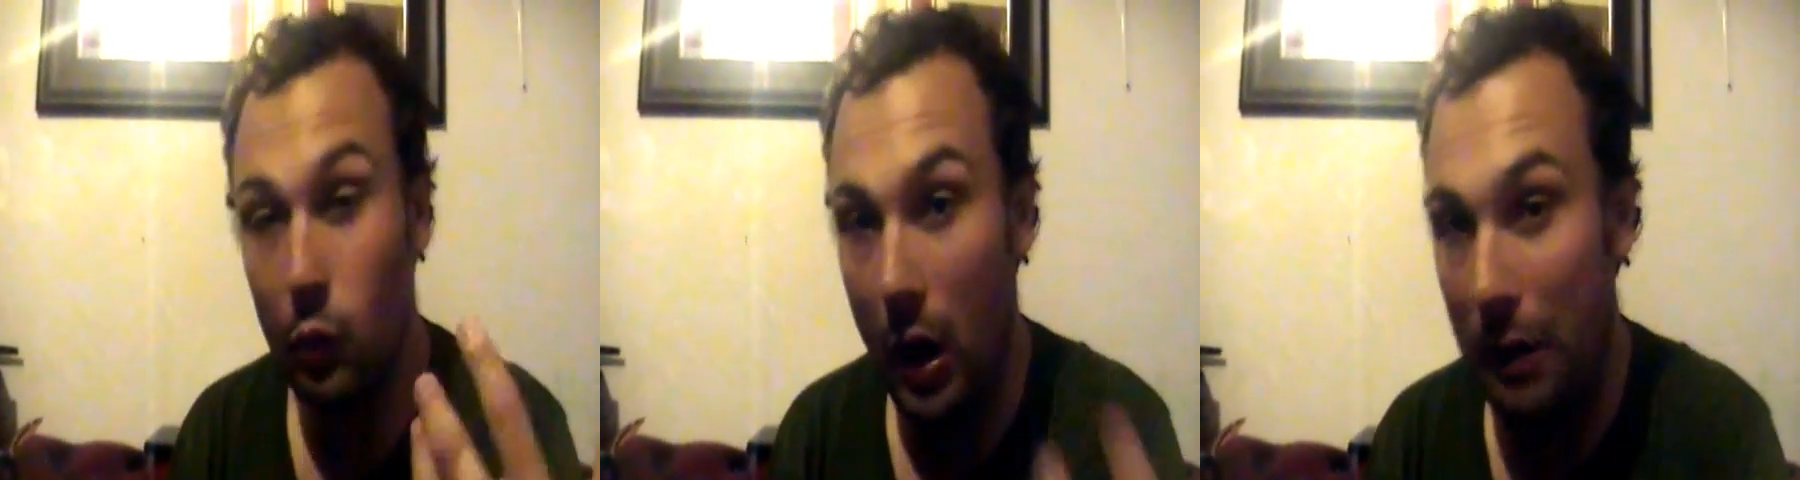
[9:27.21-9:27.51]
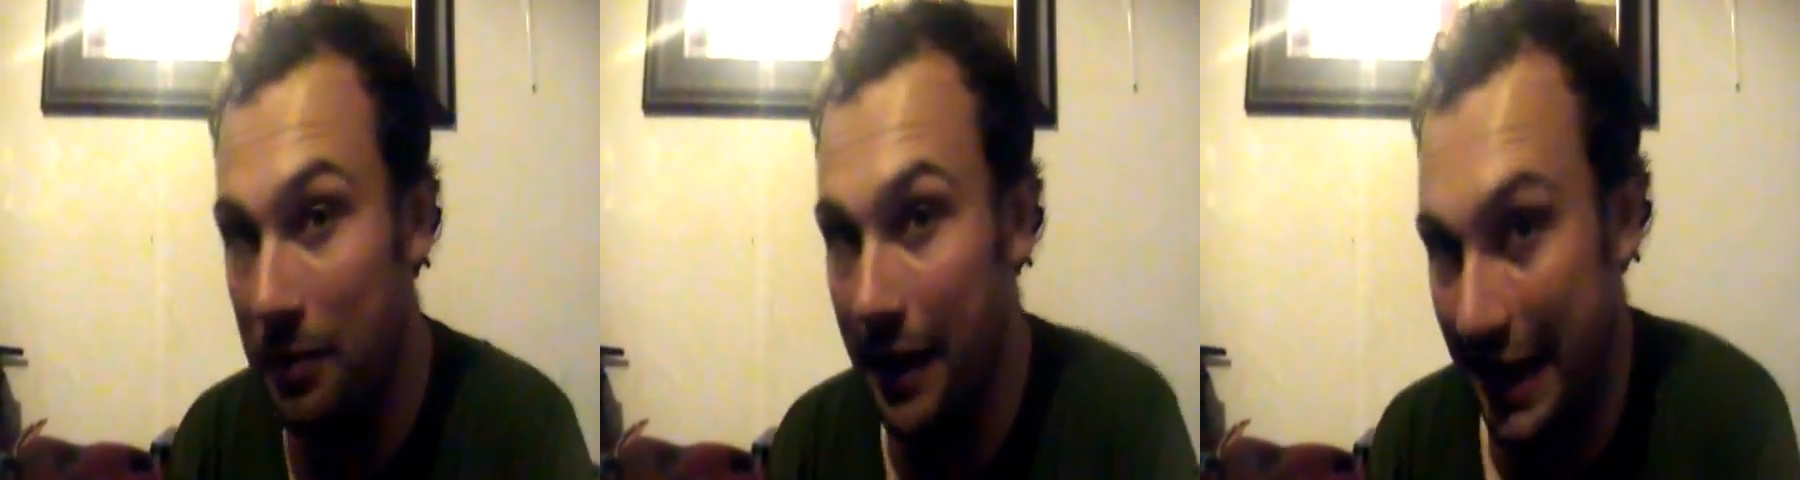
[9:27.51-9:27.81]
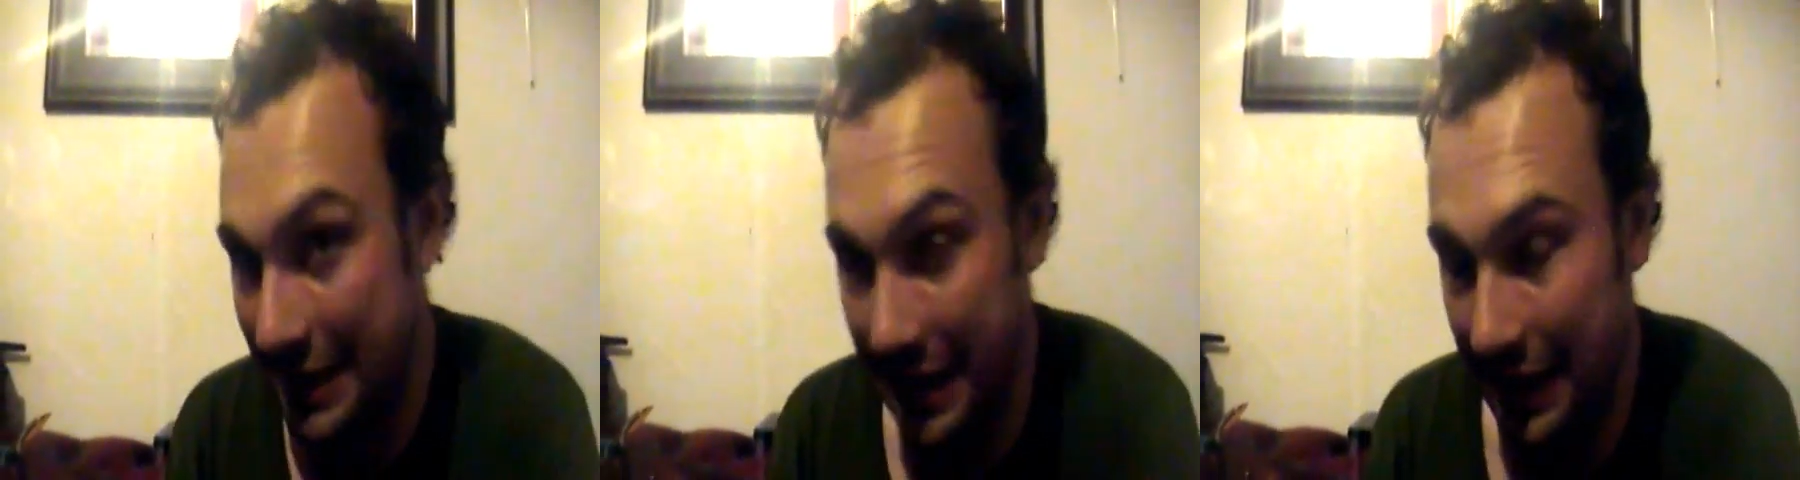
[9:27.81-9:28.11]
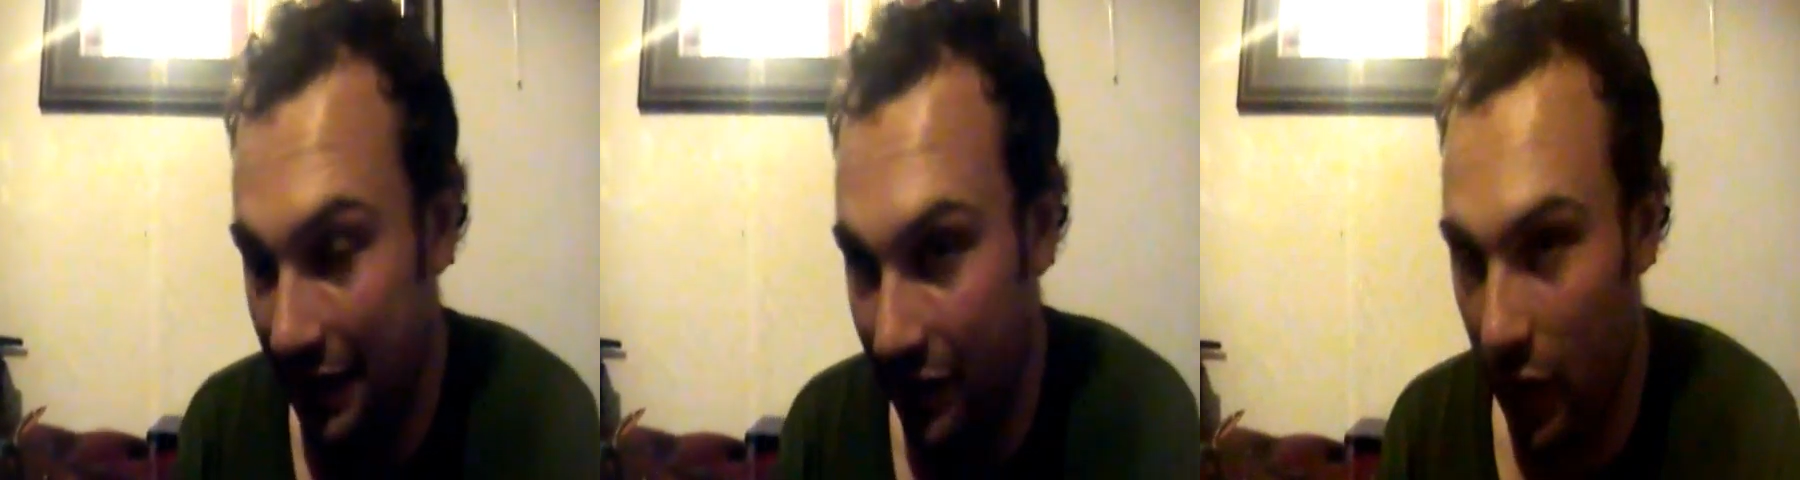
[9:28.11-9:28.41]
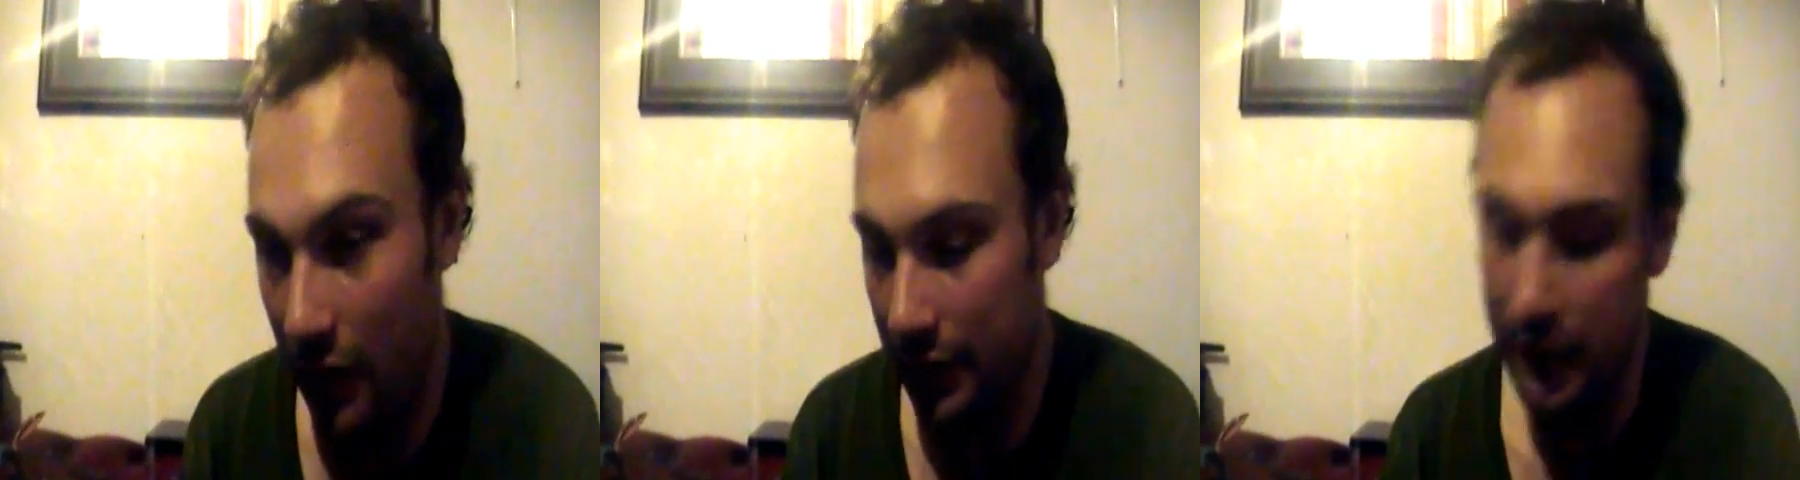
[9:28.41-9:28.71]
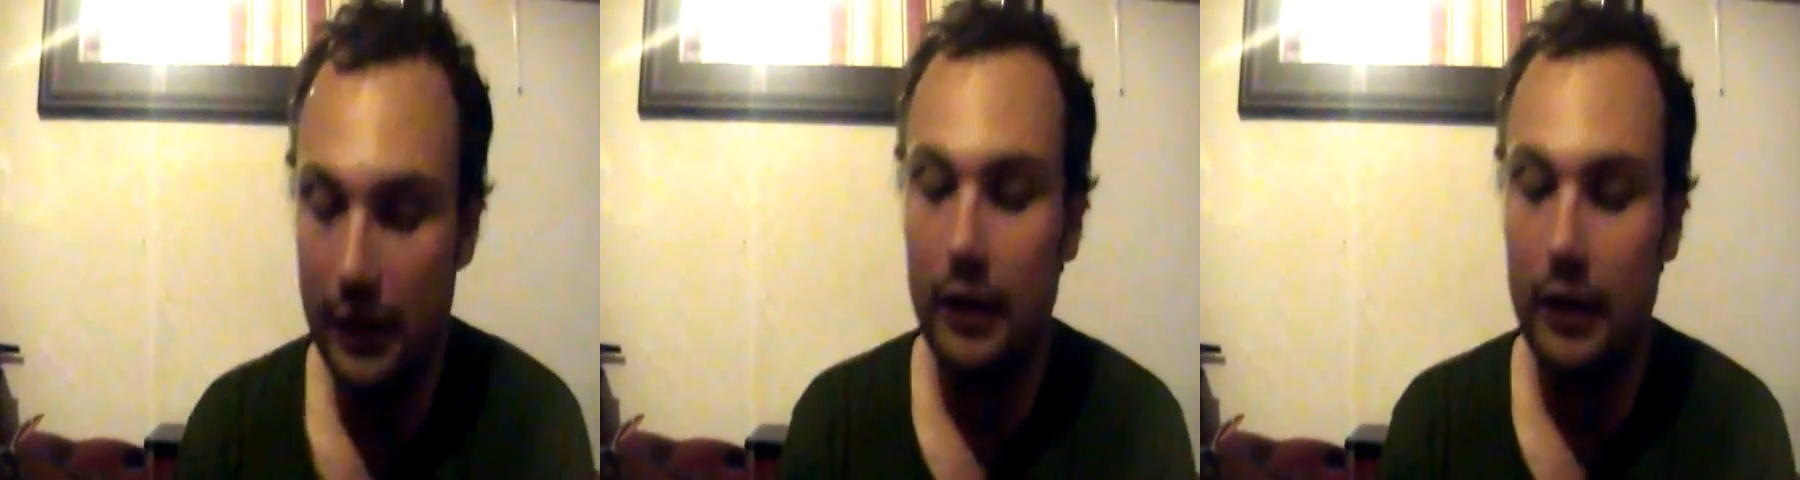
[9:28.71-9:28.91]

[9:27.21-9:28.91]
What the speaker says: what plastic I've got.